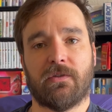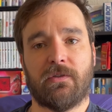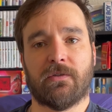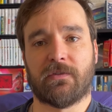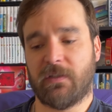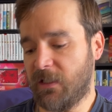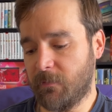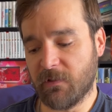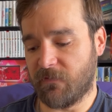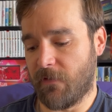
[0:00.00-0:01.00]
Your team
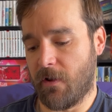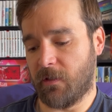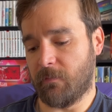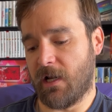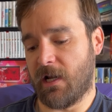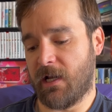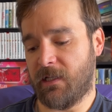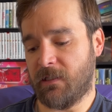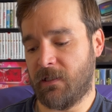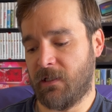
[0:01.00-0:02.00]
is falling
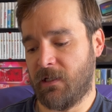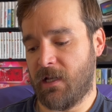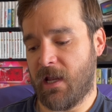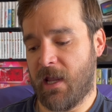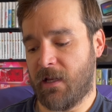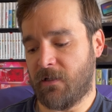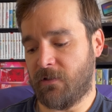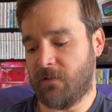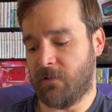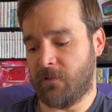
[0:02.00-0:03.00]
behind, and
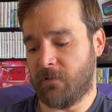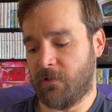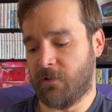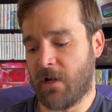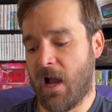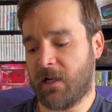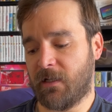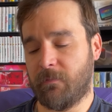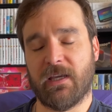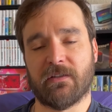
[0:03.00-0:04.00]
you're not going to
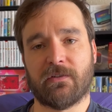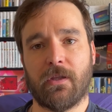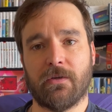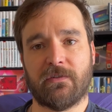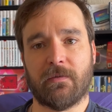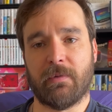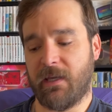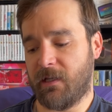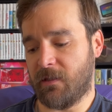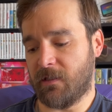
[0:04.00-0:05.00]
be as close to being
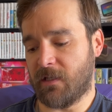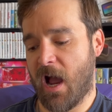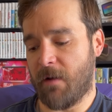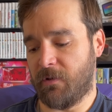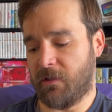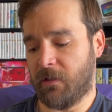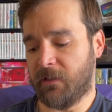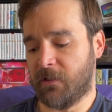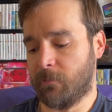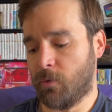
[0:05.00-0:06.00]
in the top of the
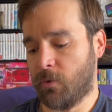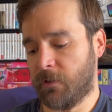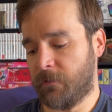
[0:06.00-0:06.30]
leaderboard.